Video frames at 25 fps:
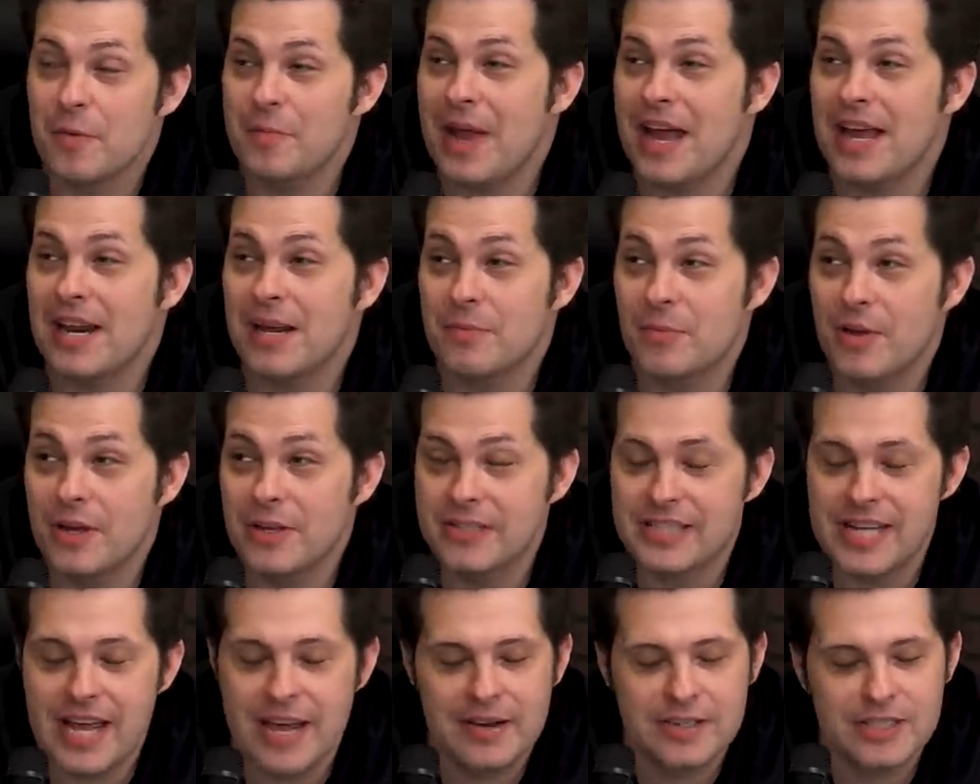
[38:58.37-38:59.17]
verbatim what
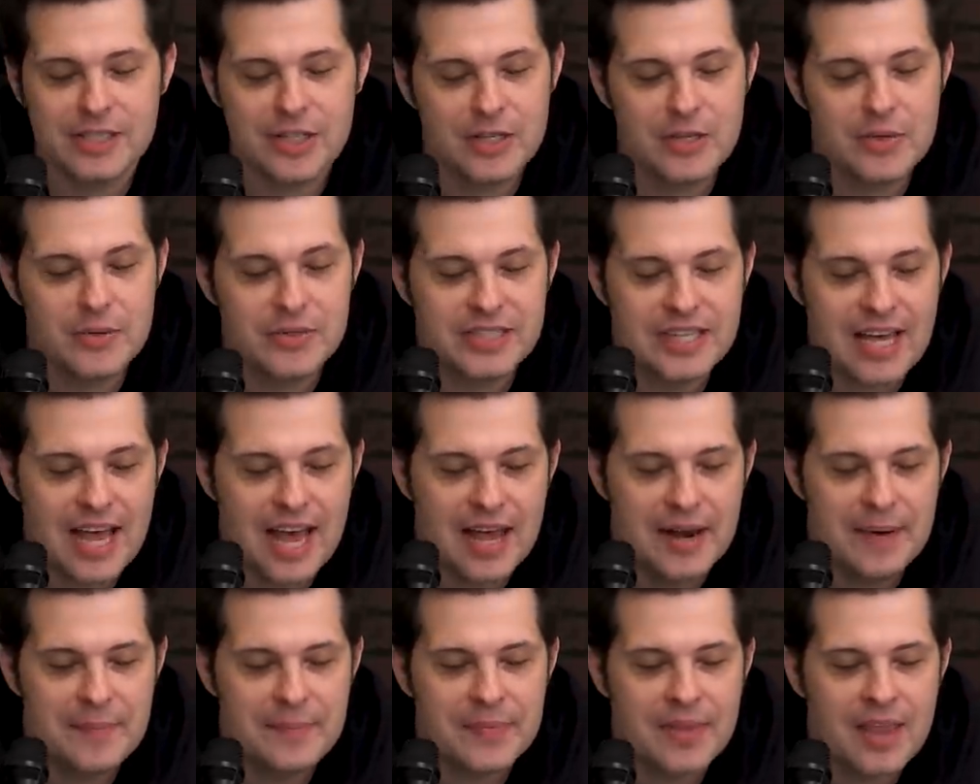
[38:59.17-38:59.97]
you said. So you
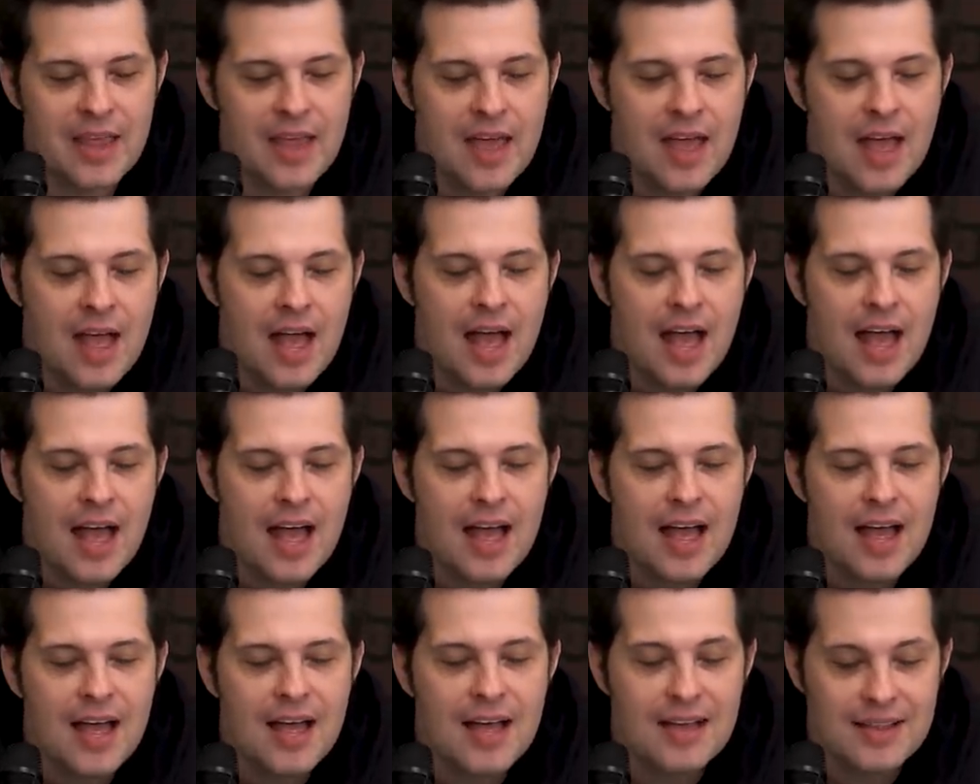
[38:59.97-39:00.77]
said,
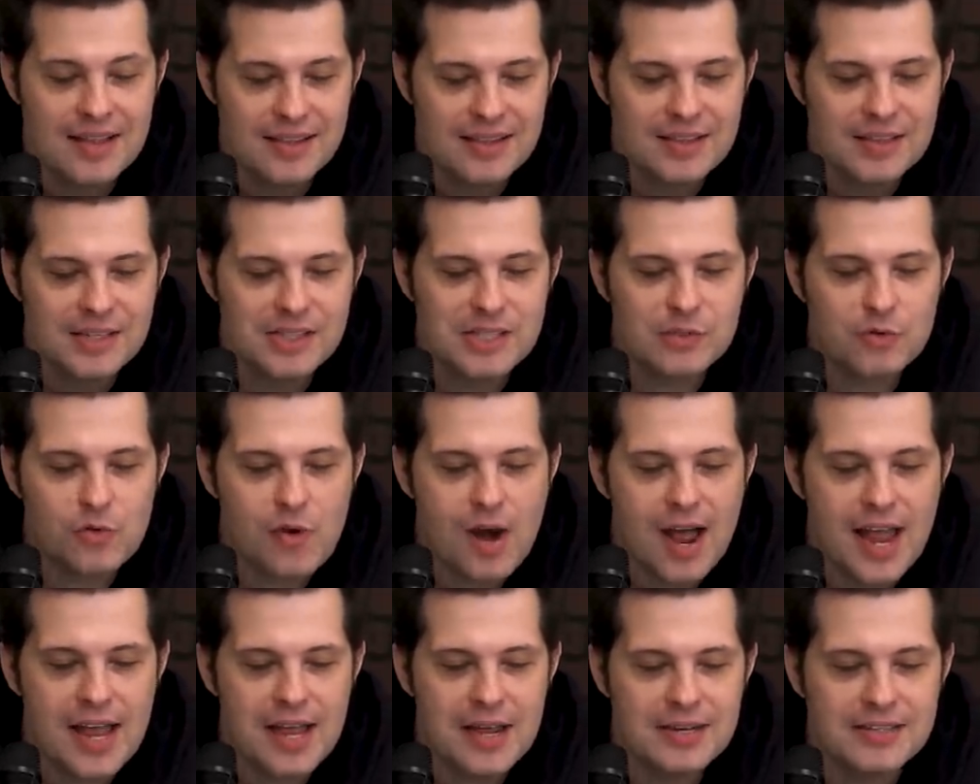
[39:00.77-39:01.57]
"This is
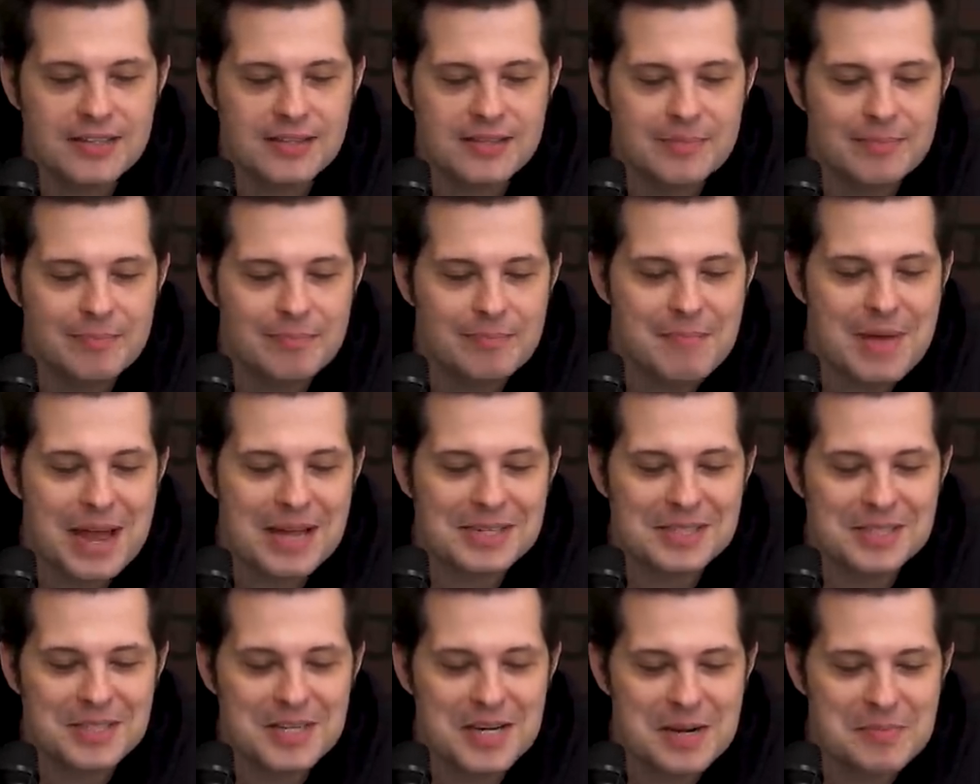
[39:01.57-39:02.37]
Ryan
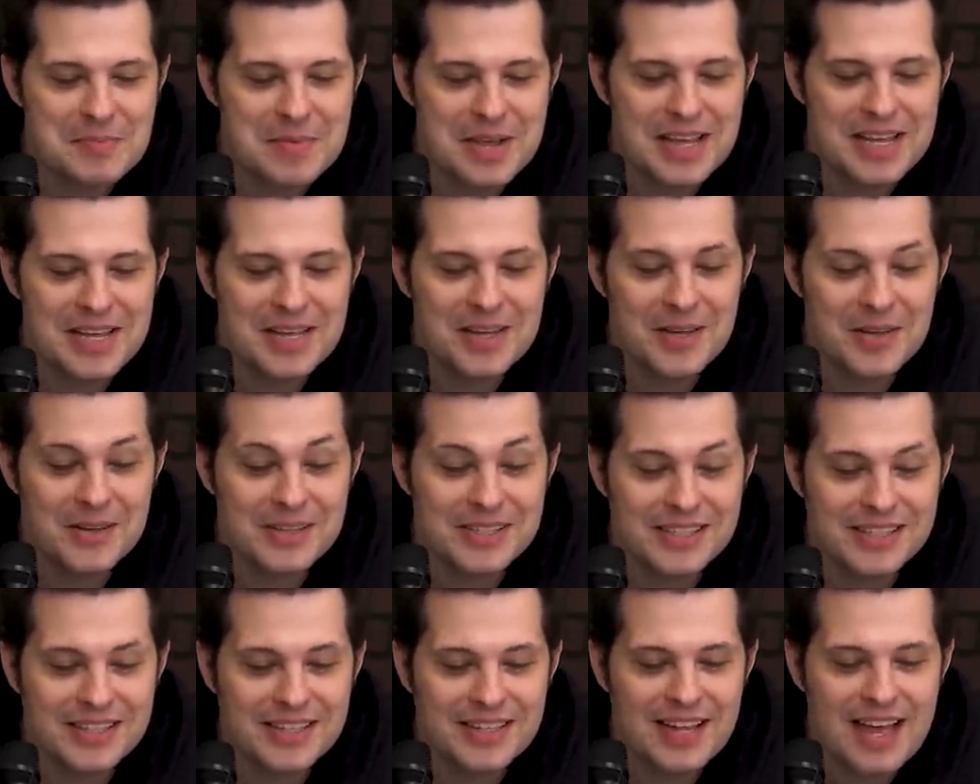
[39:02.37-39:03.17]
messaging me." He
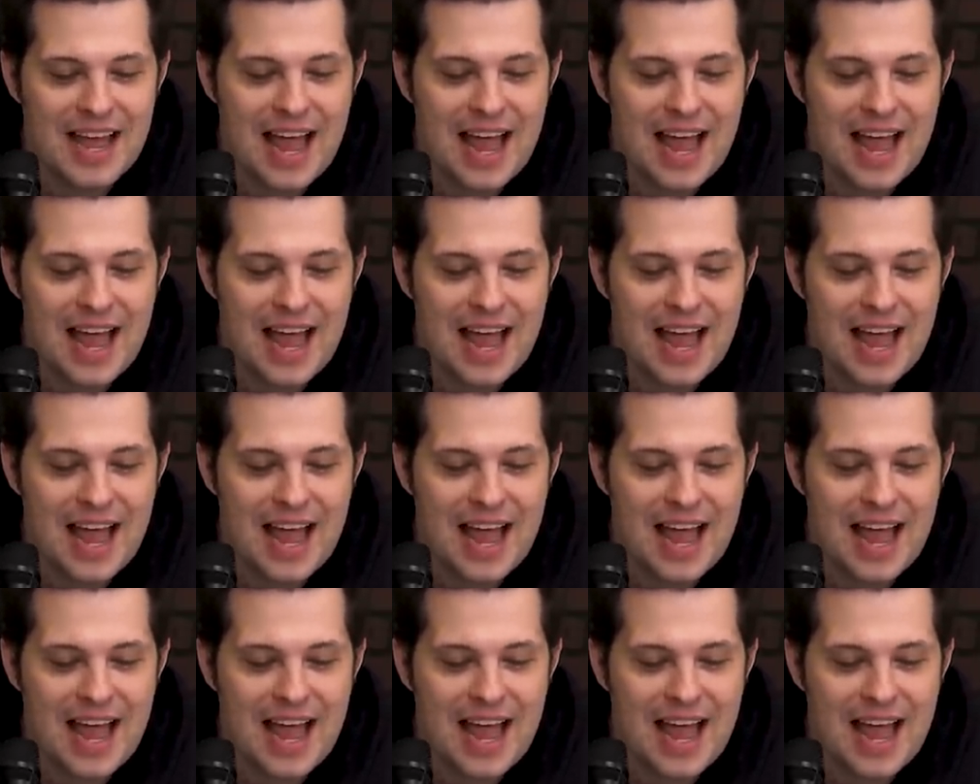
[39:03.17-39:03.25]
goes,